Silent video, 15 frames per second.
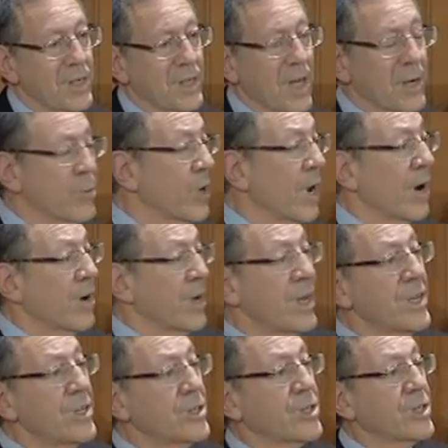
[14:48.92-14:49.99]
that we are
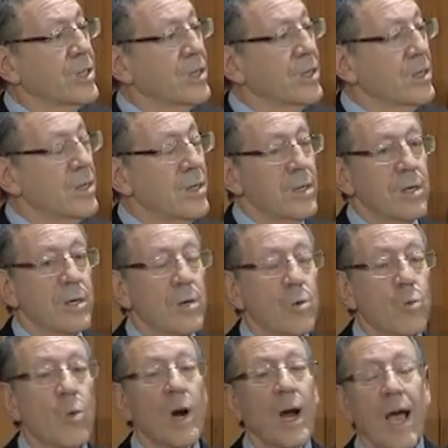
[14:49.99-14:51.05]
each,
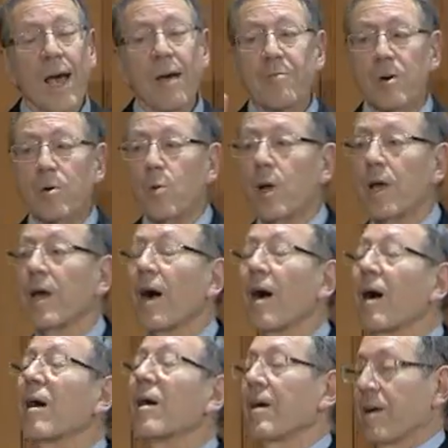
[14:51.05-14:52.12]
wherever we
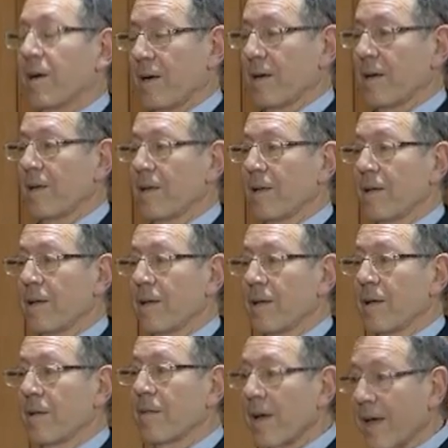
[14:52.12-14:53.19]
are,
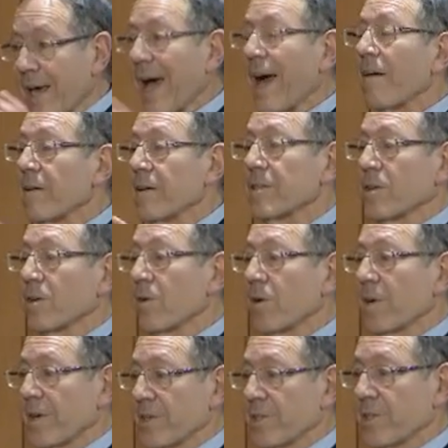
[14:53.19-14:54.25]
the
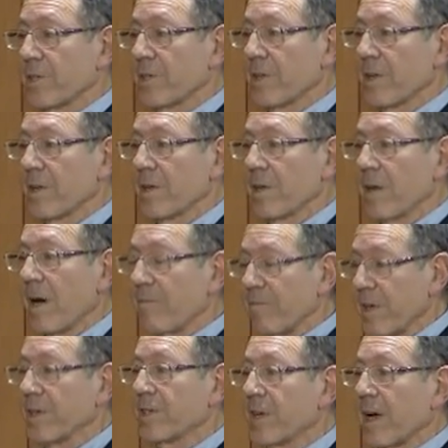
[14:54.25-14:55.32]
guarantors of
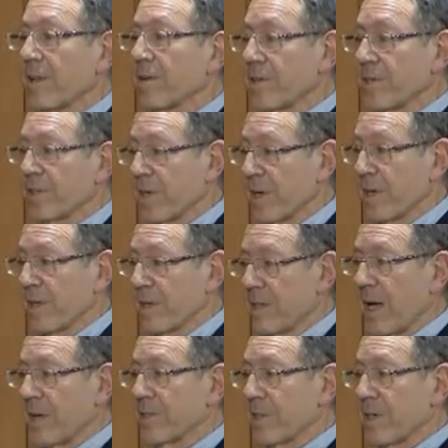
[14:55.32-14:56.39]
each other's
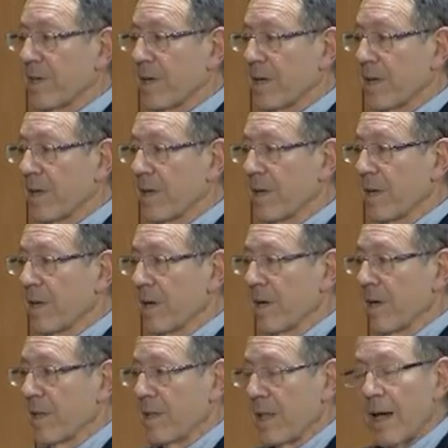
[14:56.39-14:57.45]
destiny.
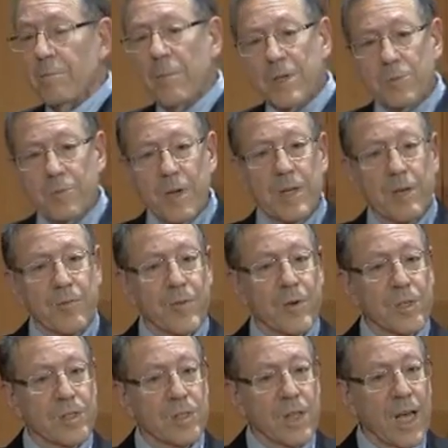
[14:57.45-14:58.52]
That must be the
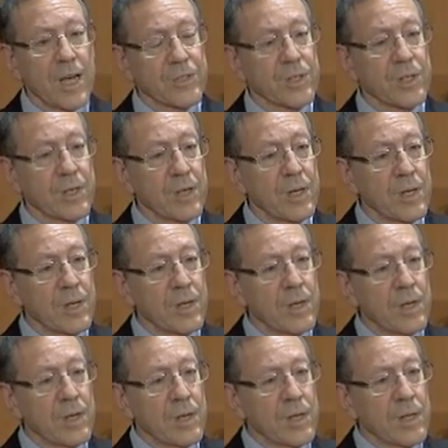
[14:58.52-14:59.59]
first lesson
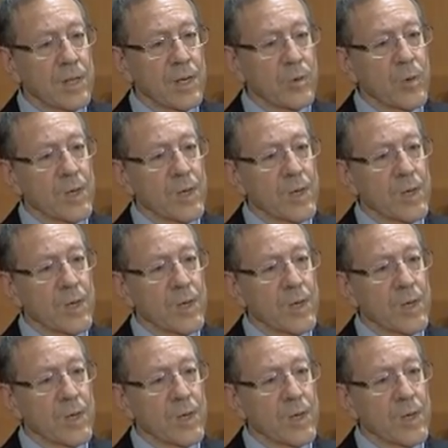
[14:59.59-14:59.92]
that